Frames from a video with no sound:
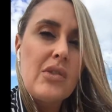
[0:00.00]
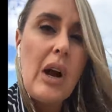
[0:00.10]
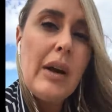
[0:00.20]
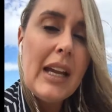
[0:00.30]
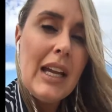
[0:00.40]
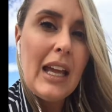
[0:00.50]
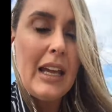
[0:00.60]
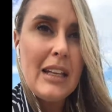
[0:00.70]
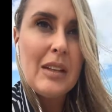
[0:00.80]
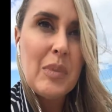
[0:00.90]
growing it
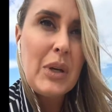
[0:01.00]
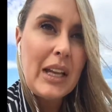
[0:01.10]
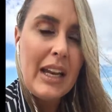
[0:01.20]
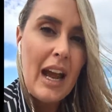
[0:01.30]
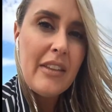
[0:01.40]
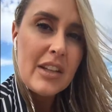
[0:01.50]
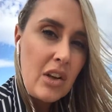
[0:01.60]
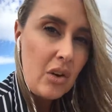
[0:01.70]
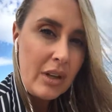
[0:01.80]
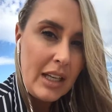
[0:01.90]
and putting it out there to
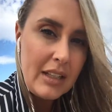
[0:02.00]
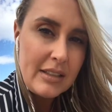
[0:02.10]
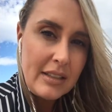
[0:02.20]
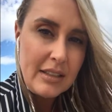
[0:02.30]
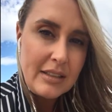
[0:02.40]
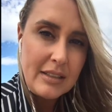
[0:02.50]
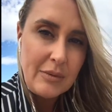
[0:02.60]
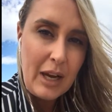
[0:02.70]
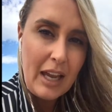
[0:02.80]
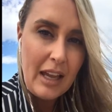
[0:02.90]
audiences
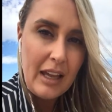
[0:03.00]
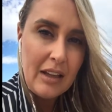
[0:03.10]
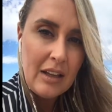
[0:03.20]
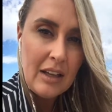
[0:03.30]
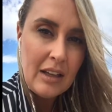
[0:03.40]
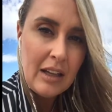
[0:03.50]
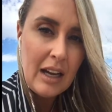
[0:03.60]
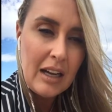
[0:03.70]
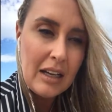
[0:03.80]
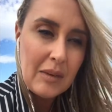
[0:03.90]
where
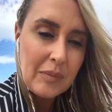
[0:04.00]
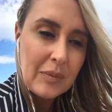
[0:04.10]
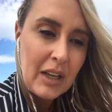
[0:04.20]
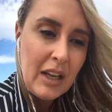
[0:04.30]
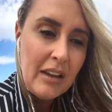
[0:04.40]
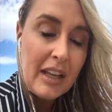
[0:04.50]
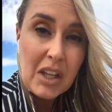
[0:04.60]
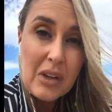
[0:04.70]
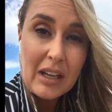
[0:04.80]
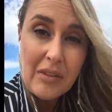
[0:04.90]
they're
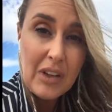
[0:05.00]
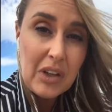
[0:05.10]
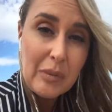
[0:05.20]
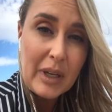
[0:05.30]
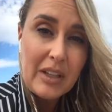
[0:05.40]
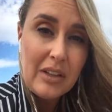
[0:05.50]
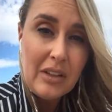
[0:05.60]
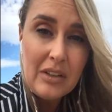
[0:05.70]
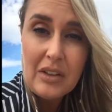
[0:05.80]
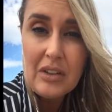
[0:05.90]
looking for you, but
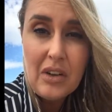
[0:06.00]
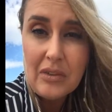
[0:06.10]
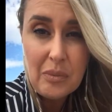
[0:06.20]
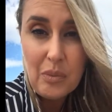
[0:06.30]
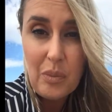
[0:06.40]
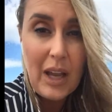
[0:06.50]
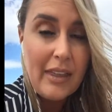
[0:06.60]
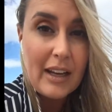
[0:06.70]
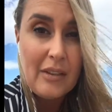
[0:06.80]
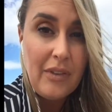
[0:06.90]
you're not where
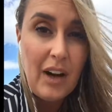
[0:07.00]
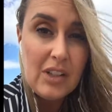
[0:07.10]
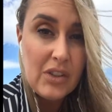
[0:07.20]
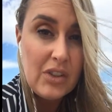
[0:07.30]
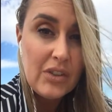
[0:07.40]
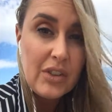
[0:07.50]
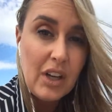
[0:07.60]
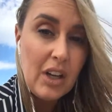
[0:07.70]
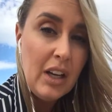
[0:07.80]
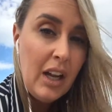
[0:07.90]
they can find you.
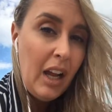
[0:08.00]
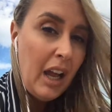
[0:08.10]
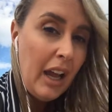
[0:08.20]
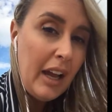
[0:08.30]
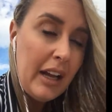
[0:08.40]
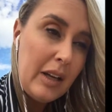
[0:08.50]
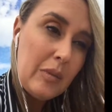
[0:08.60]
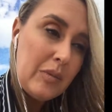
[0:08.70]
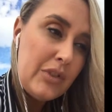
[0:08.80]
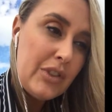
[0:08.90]
So
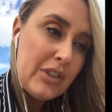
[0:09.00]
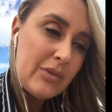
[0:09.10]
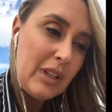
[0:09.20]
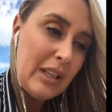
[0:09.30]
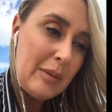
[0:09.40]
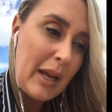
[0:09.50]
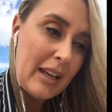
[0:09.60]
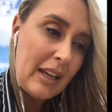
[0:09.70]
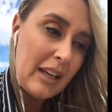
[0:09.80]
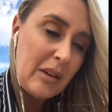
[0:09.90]
just really
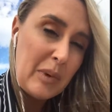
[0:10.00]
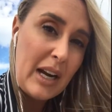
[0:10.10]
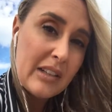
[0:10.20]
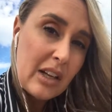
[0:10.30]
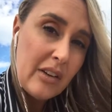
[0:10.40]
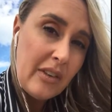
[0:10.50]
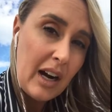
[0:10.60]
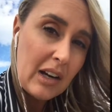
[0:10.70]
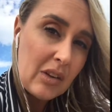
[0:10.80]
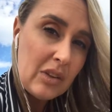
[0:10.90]
making your brand go
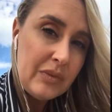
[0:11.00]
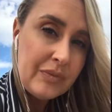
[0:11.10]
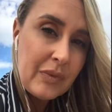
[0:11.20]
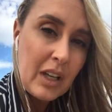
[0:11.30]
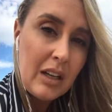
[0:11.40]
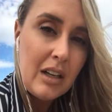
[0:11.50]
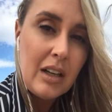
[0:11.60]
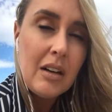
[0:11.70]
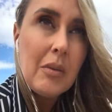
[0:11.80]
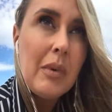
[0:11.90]
viral,
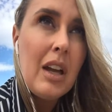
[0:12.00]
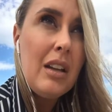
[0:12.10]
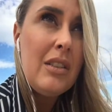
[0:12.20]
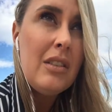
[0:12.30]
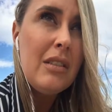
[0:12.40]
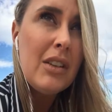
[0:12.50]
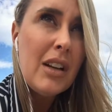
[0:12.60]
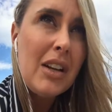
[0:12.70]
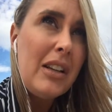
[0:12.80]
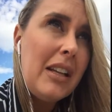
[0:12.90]
not
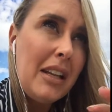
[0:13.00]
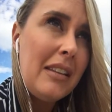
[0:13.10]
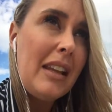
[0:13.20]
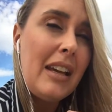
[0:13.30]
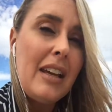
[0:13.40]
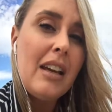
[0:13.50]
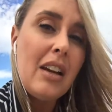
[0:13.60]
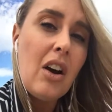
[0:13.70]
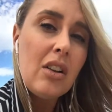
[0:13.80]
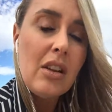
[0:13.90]
only in
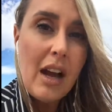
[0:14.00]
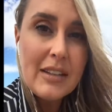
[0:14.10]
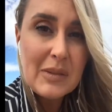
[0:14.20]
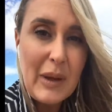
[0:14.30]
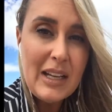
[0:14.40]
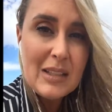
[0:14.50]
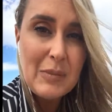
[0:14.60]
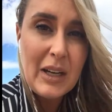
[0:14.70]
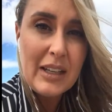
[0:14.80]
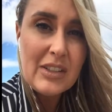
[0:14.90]
the online space,
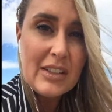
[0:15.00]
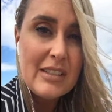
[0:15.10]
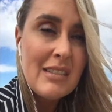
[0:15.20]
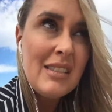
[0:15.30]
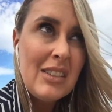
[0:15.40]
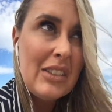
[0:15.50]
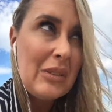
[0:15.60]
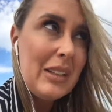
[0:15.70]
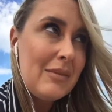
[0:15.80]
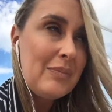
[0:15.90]
but just, you
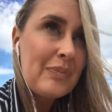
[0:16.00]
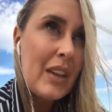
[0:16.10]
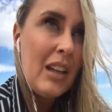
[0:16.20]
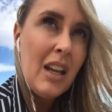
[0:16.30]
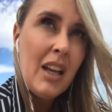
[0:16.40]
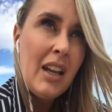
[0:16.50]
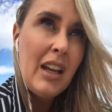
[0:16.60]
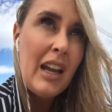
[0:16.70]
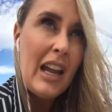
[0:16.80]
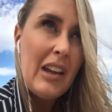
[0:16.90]
know, in
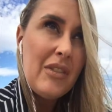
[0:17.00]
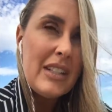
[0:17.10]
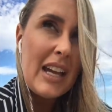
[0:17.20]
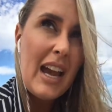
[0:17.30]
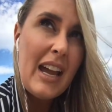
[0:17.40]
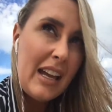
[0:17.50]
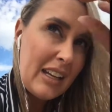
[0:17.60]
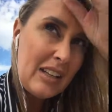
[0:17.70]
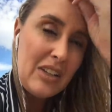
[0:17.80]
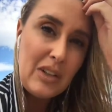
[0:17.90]
every
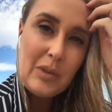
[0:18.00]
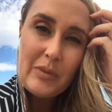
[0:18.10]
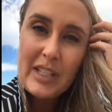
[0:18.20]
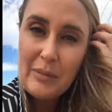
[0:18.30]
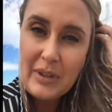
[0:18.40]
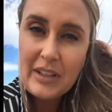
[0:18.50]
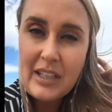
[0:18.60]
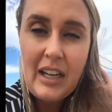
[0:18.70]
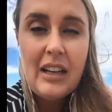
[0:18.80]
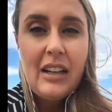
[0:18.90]
day, you know, tip of the
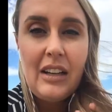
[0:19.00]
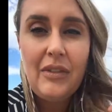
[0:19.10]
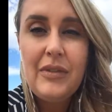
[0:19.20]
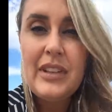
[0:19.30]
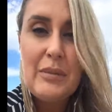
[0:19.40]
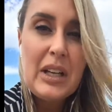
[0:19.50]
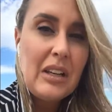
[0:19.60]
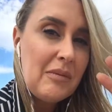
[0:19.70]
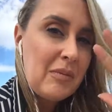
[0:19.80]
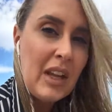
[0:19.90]
tongue, if
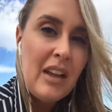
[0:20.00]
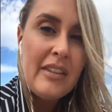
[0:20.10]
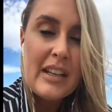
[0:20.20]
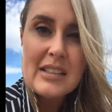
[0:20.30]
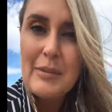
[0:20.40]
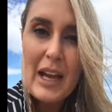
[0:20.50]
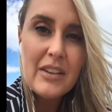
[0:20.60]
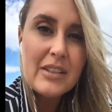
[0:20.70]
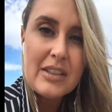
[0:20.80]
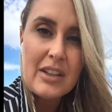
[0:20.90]
somebody thinks
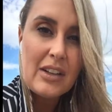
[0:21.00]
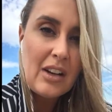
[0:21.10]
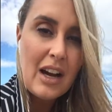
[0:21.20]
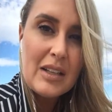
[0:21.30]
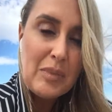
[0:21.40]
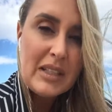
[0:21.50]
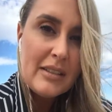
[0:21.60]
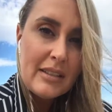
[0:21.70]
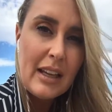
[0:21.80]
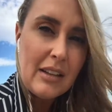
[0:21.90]
about the certain kind of
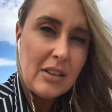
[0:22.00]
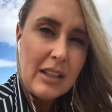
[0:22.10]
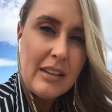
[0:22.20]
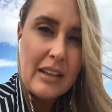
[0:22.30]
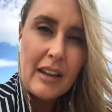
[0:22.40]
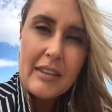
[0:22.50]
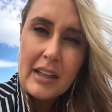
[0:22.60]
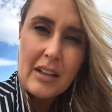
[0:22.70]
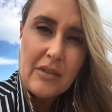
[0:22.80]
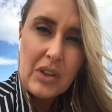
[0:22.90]
business that you're in, that they
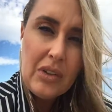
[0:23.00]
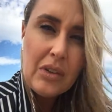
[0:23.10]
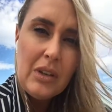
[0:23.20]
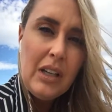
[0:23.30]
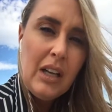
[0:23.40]
think of you.